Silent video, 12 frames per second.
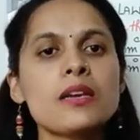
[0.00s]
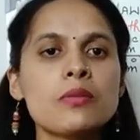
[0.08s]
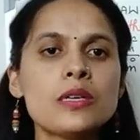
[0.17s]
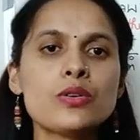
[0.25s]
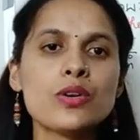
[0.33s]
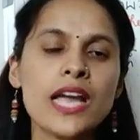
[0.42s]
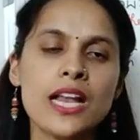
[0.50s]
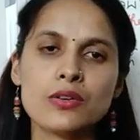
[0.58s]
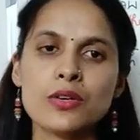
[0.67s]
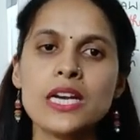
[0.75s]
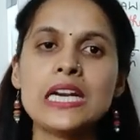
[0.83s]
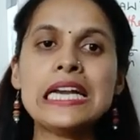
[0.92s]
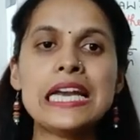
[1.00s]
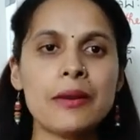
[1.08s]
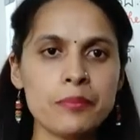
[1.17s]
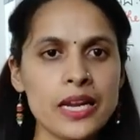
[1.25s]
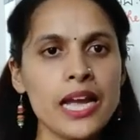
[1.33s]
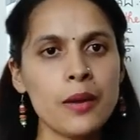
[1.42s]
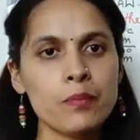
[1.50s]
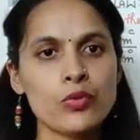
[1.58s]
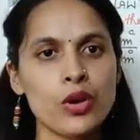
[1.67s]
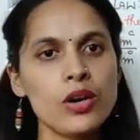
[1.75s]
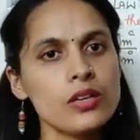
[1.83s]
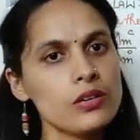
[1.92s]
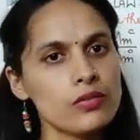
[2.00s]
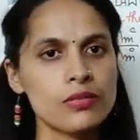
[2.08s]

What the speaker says: able to calculate lambda m naught